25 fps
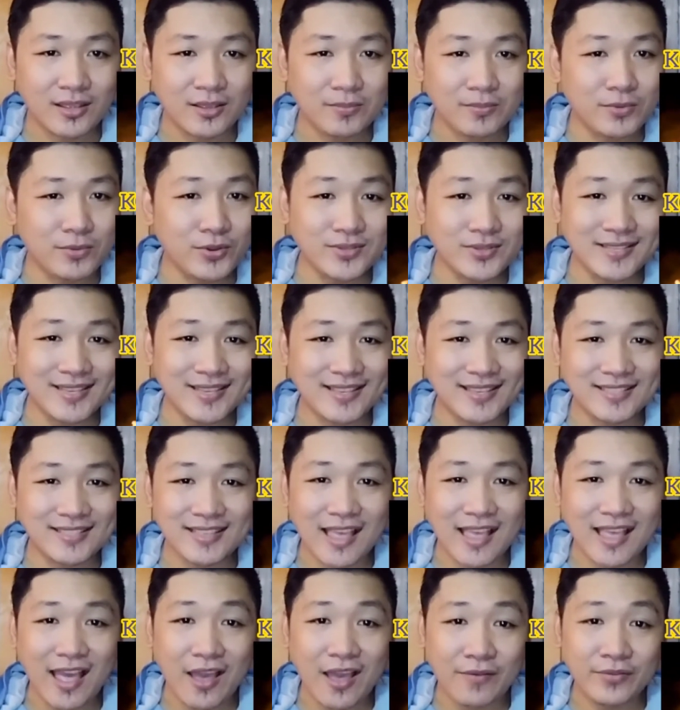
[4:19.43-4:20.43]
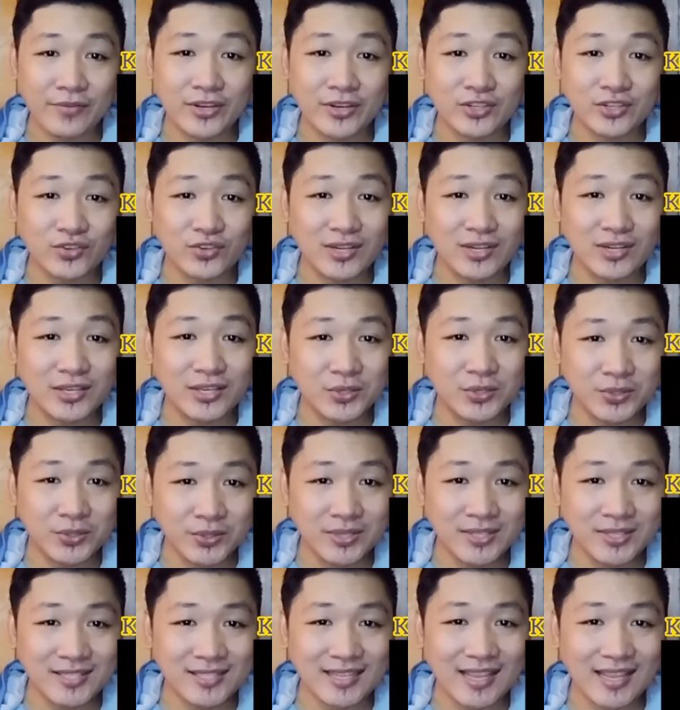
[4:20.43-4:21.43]
Music is obviously
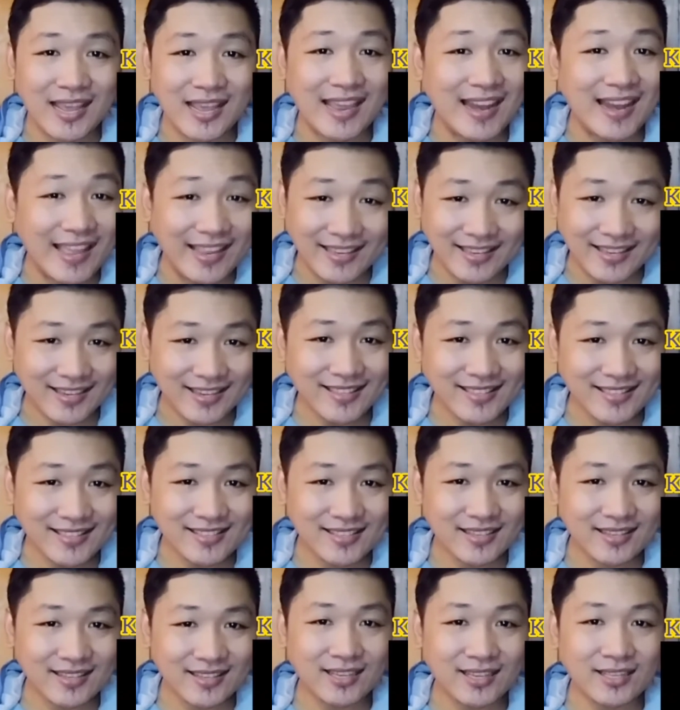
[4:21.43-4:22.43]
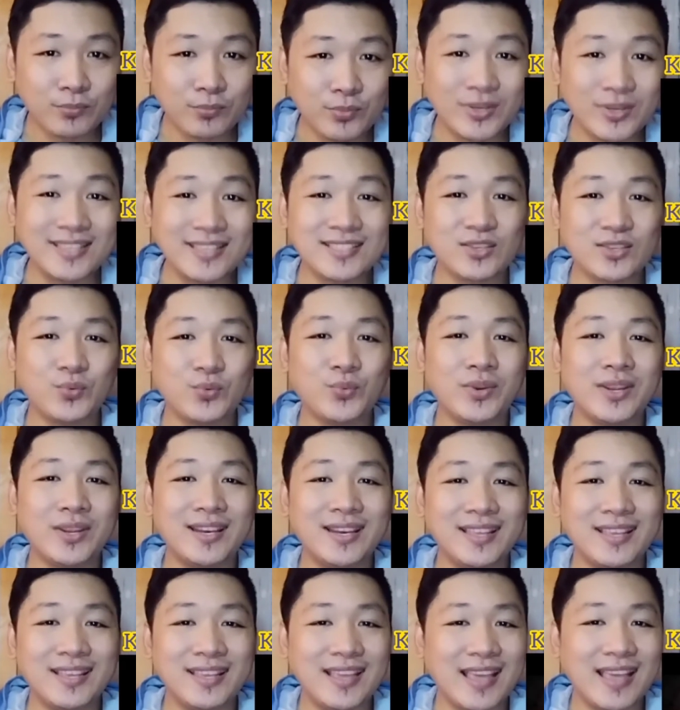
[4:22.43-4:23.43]
good, I like it. It brings
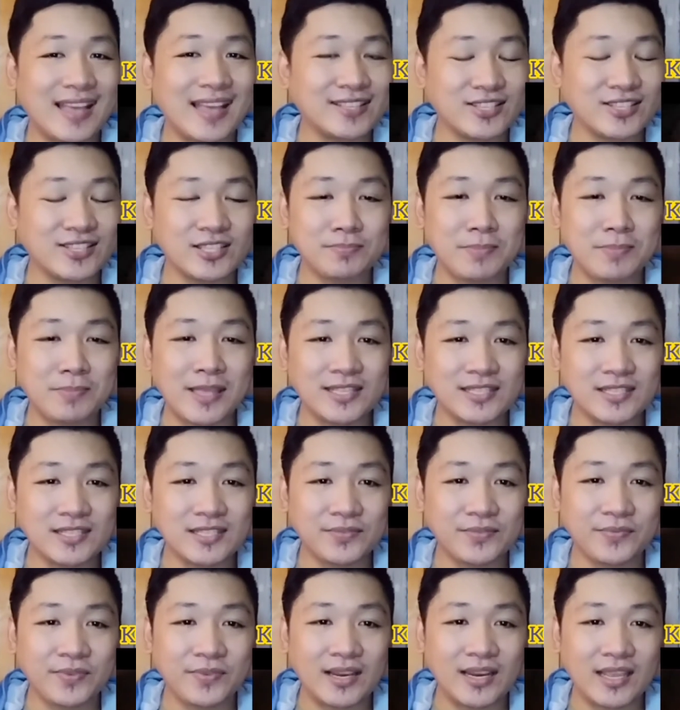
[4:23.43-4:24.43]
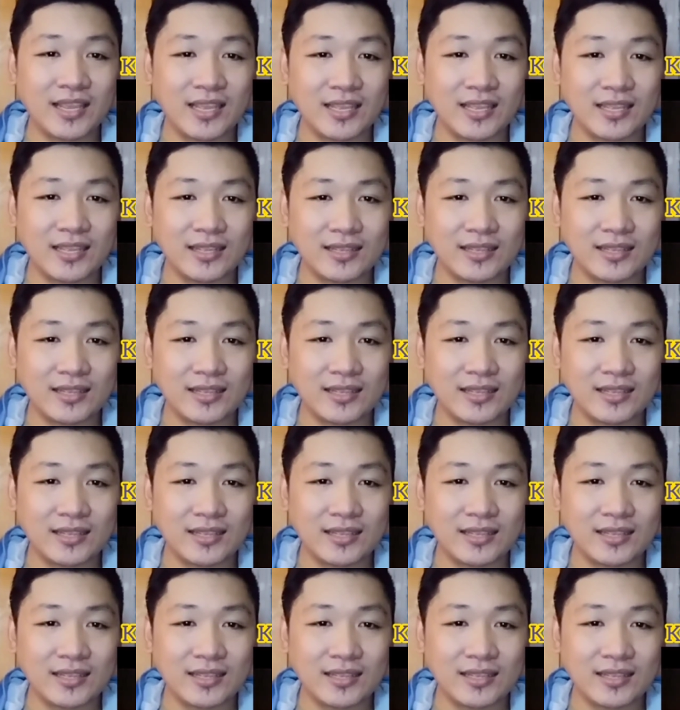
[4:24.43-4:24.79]
really a suspense feeling.